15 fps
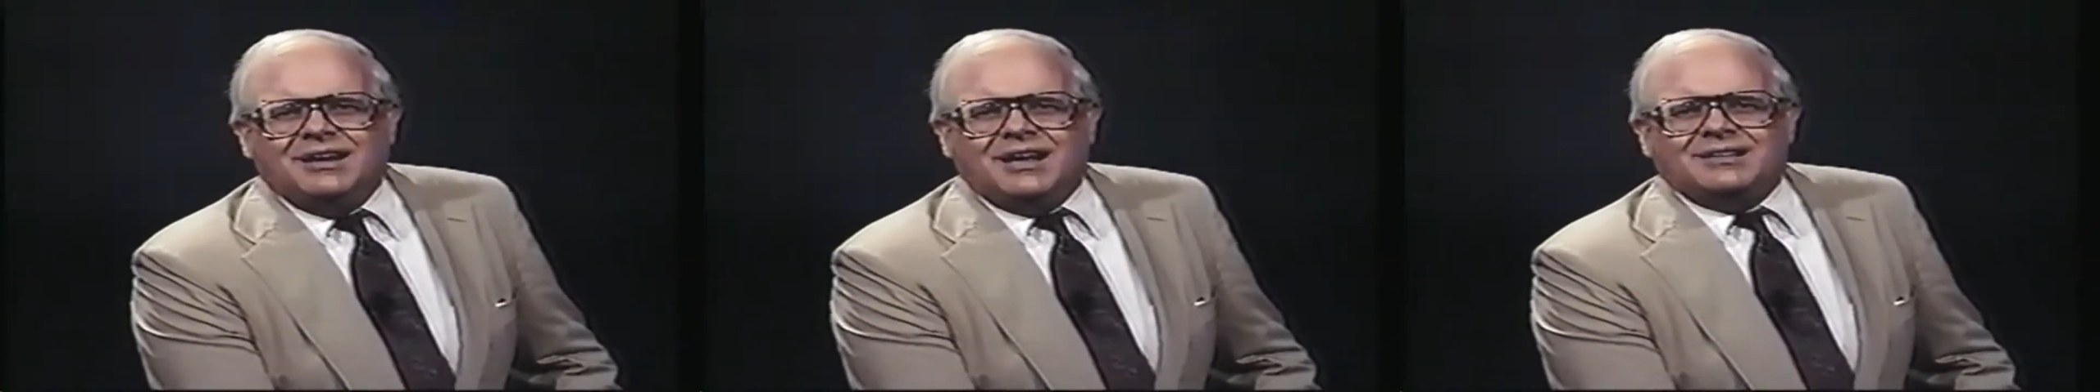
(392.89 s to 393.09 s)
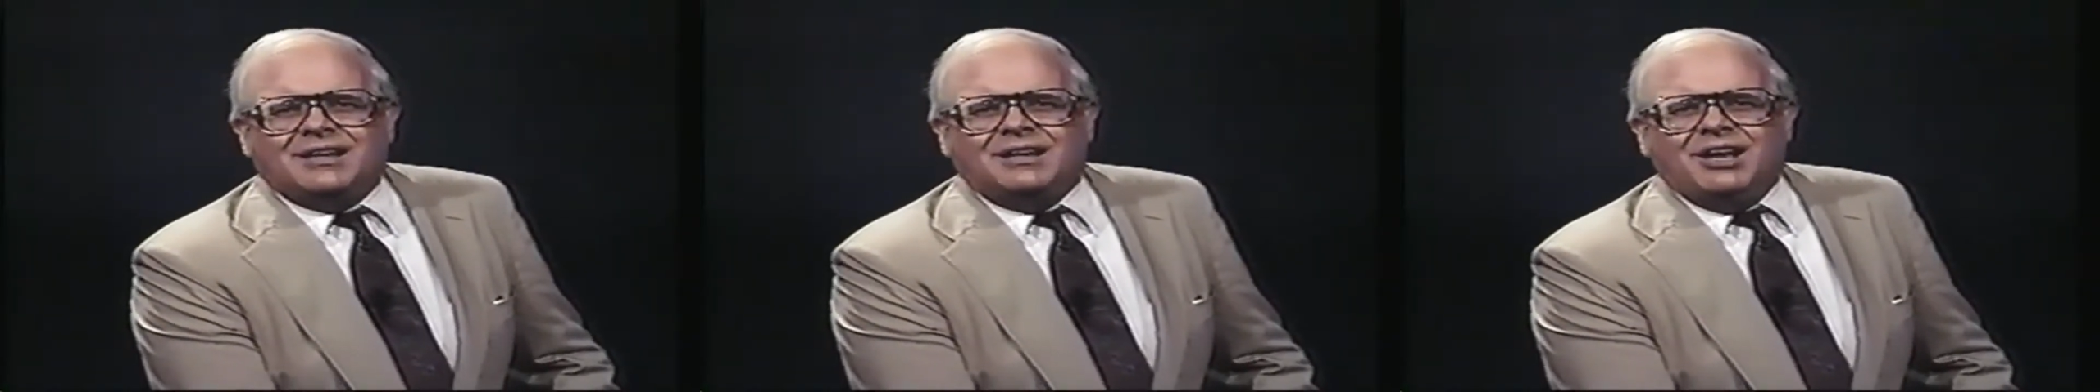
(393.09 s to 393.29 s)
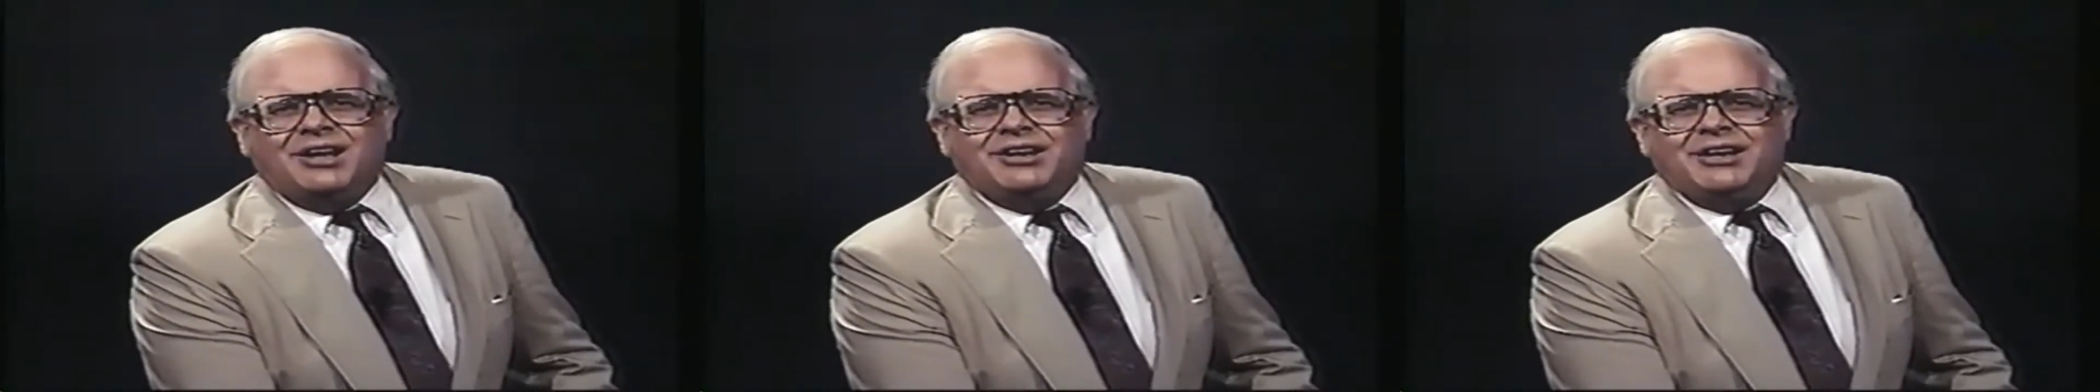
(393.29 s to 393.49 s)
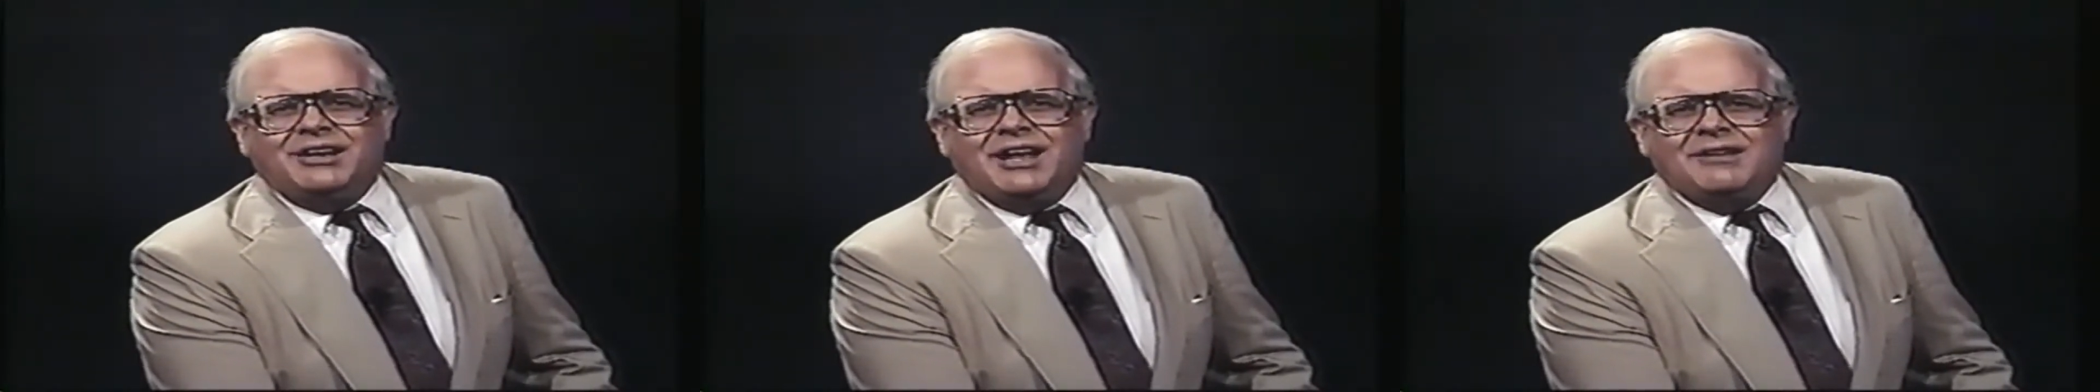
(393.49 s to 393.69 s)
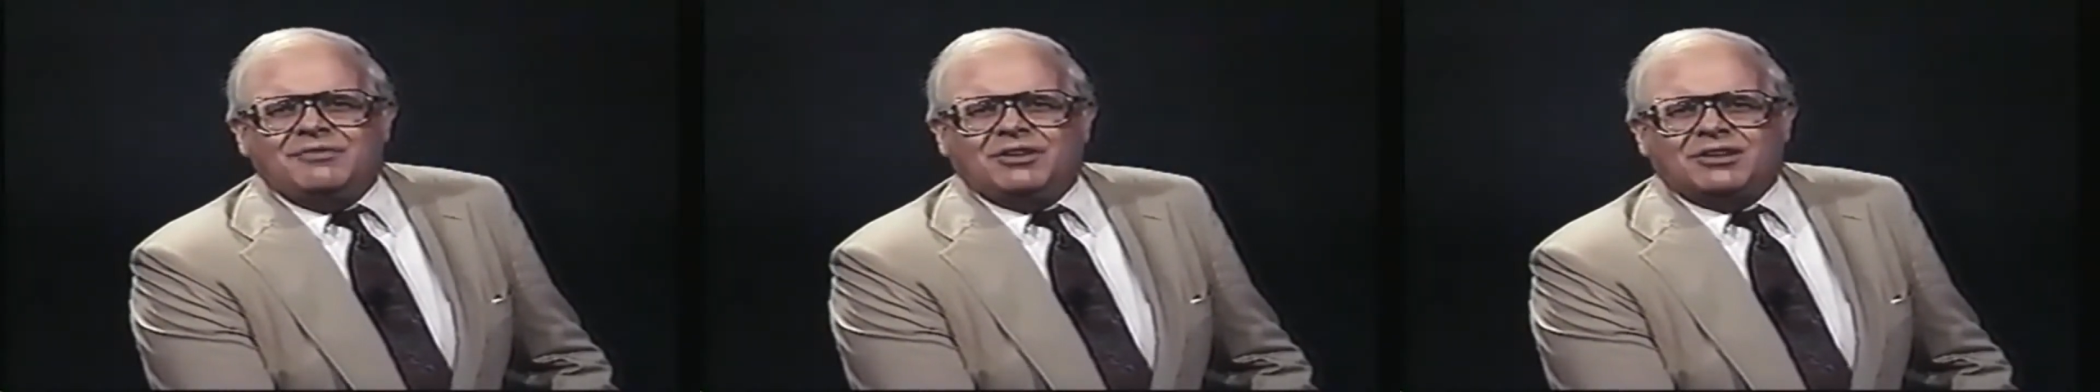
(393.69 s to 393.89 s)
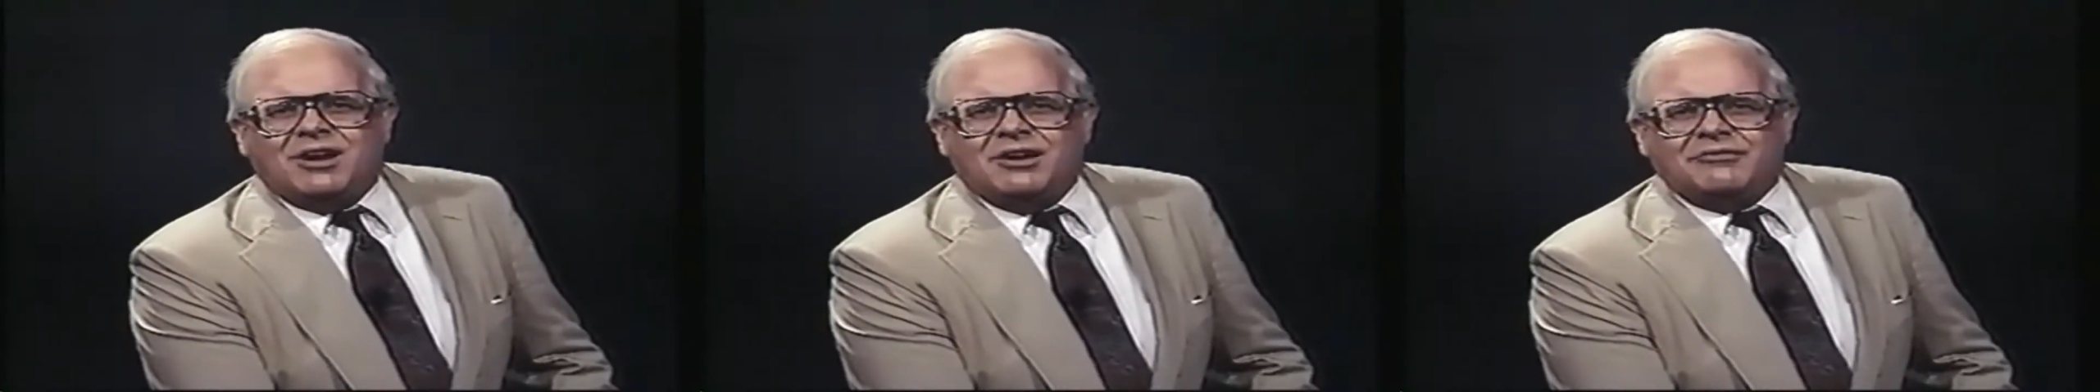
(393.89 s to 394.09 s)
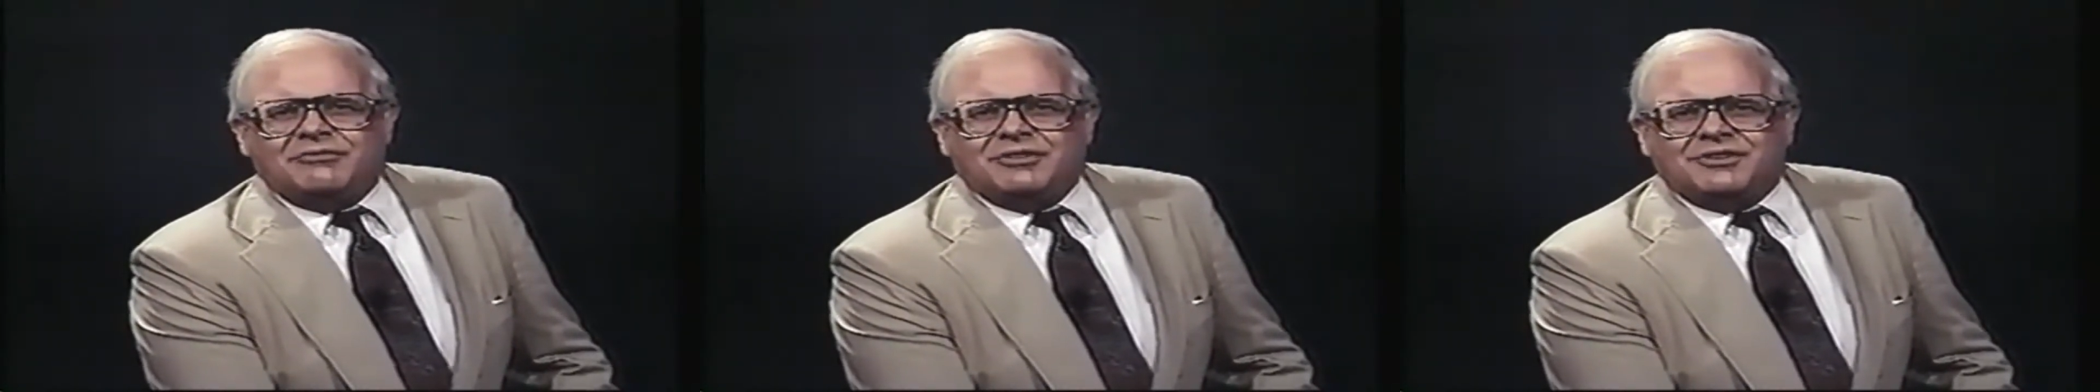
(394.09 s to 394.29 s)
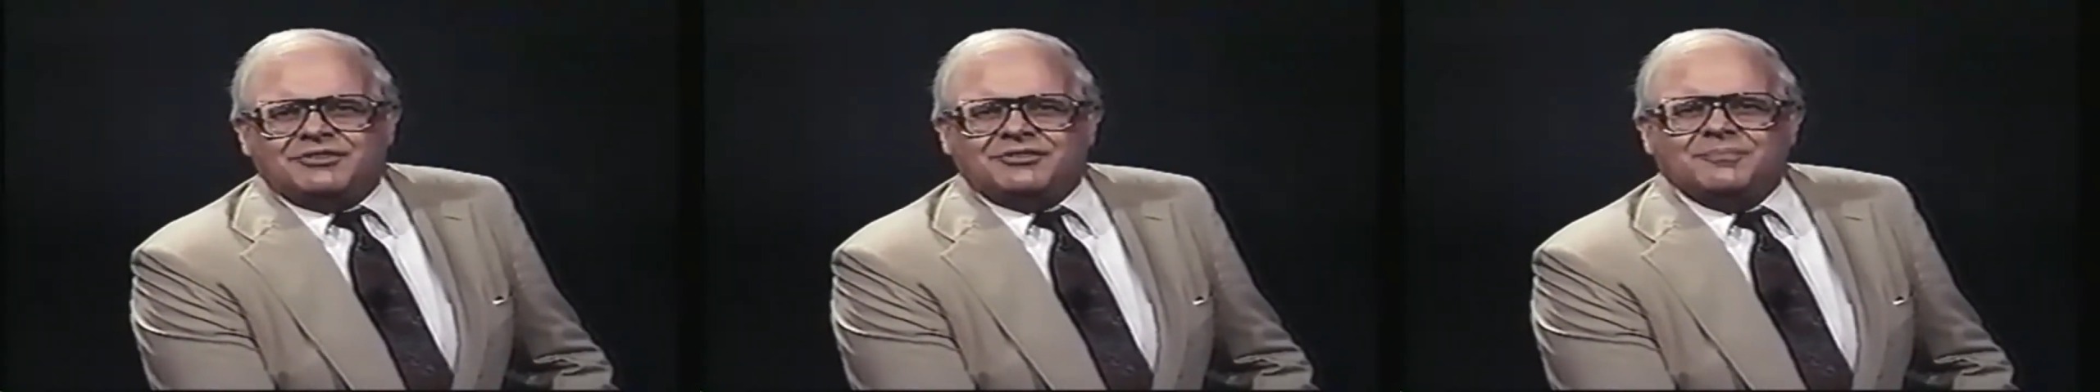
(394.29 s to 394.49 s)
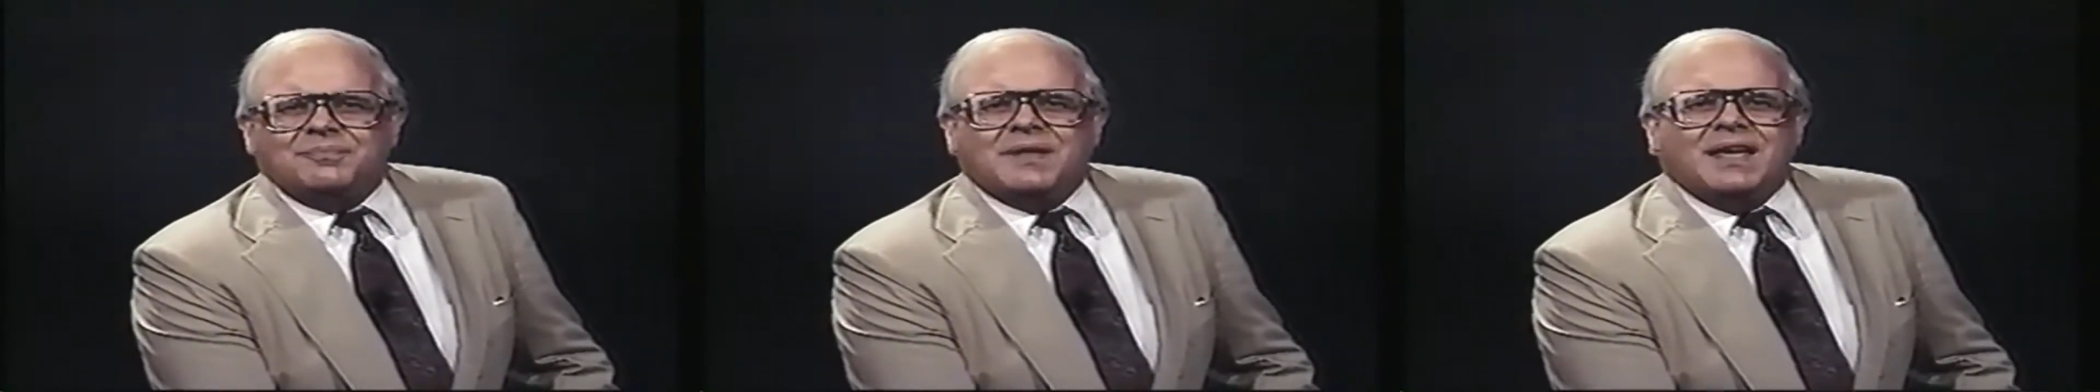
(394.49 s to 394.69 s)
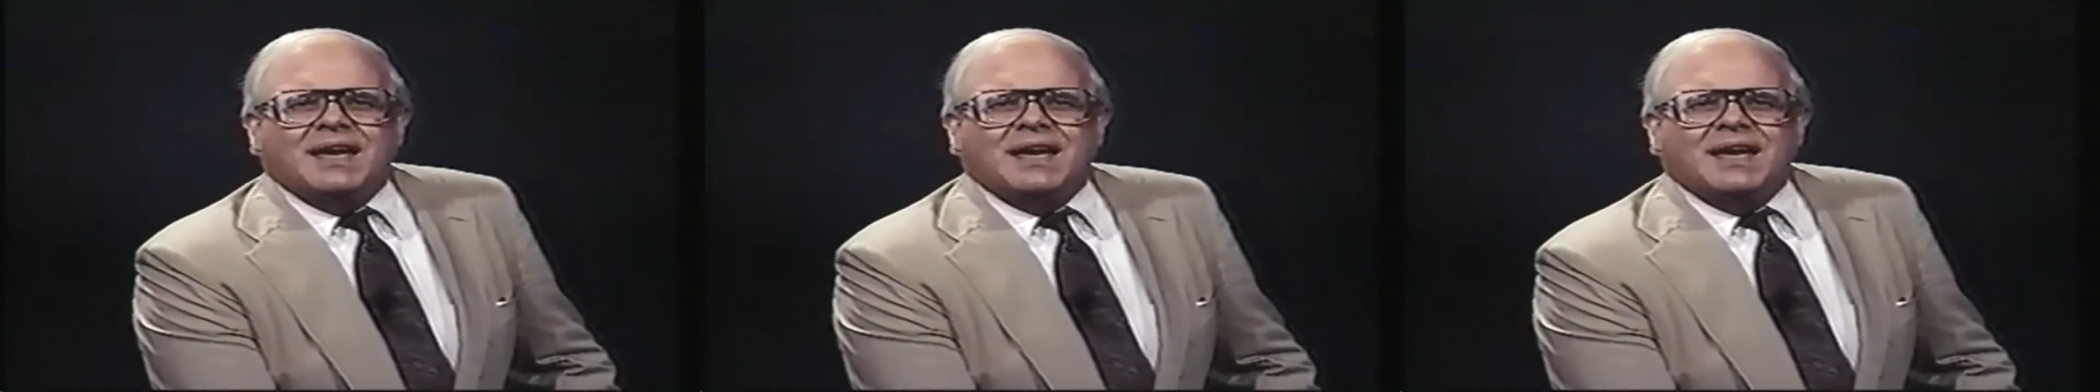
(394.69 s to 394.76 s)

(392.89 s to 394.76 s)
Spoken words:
at the London Naval Conference.